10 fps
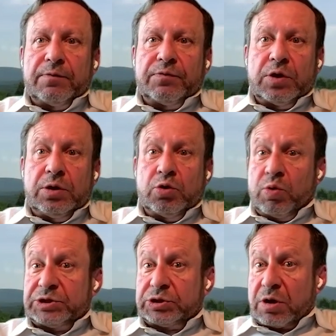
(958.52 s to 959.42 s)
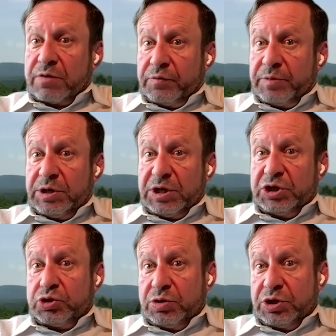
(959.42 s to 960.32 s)
The US government
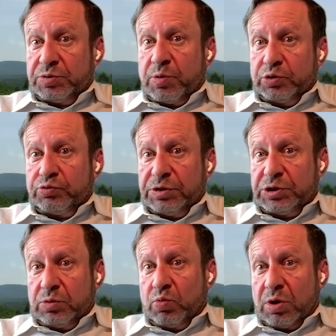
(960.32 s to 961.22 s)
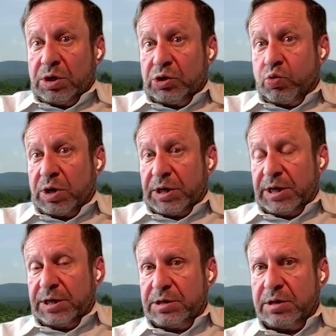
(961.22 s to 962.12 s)
issued its most recent one in
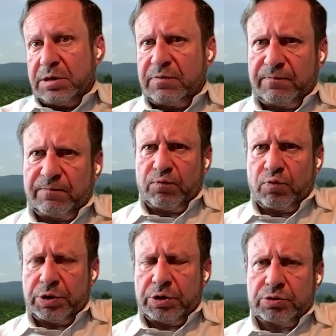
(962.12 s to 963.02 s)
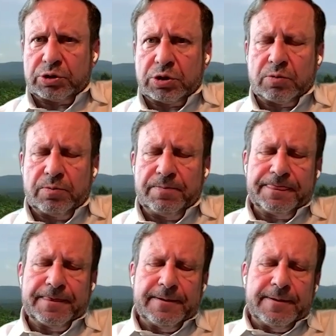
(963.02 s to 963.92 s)
2018, 4 years ago.
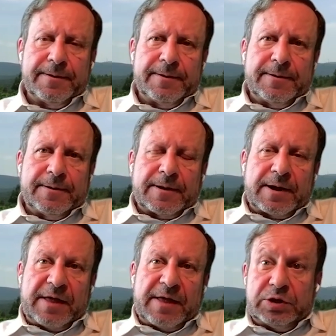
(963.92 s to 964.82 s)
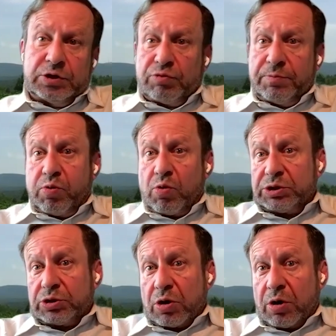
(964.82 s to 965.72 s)
And these
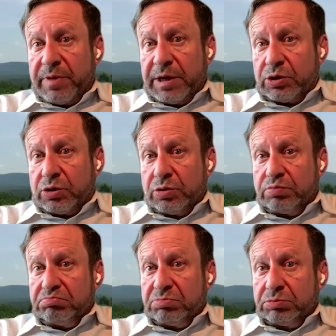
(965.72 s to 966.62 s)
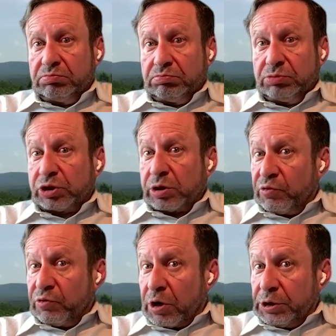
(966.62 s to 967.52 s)
reports are meant to
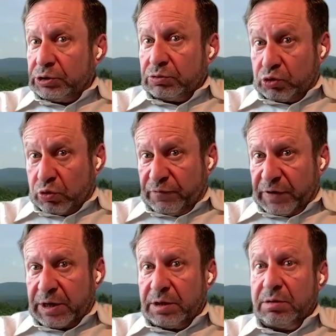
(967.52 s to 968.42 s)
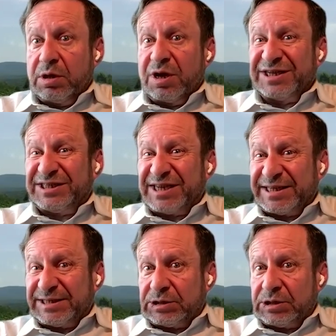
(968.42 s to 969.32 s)
summarize, survey,
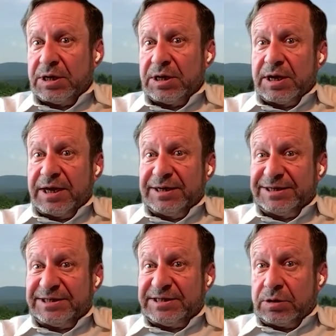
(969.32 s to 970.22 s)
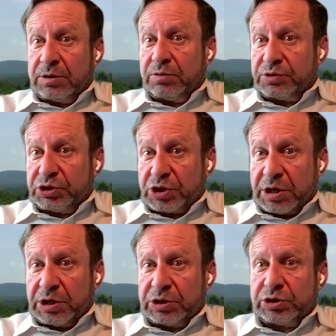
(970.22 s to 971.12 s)
assess, and distill the
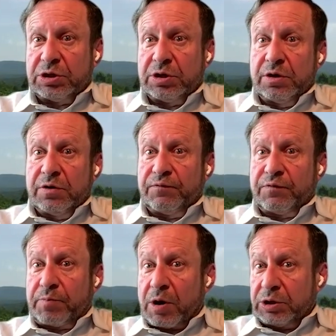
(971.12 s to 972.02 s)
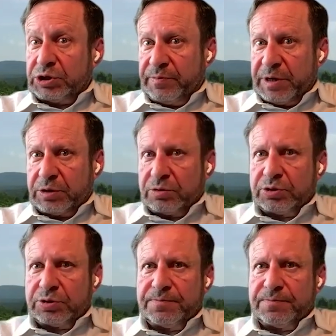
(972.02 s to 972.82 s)
science for policymakers.